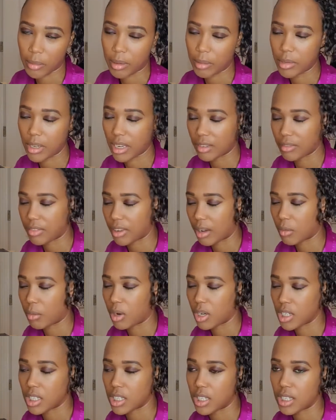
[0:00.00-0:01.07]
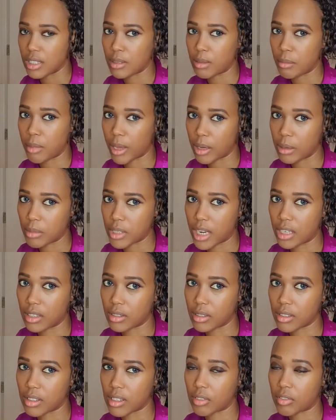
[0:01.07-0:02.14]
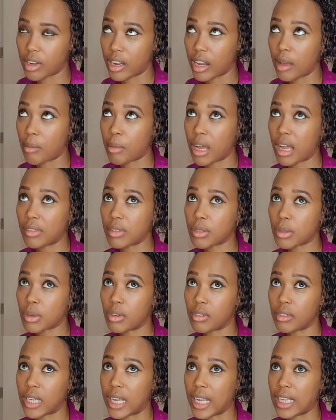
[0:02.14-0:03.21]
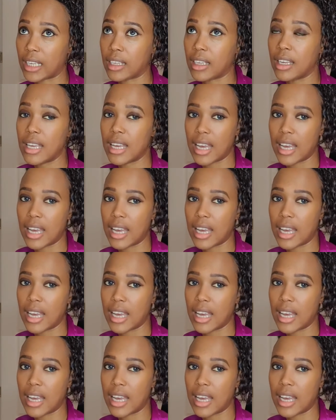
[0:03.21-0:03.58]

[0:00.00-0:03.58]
I mean, I watch these makeup channels and stuff like that, but I've sort of like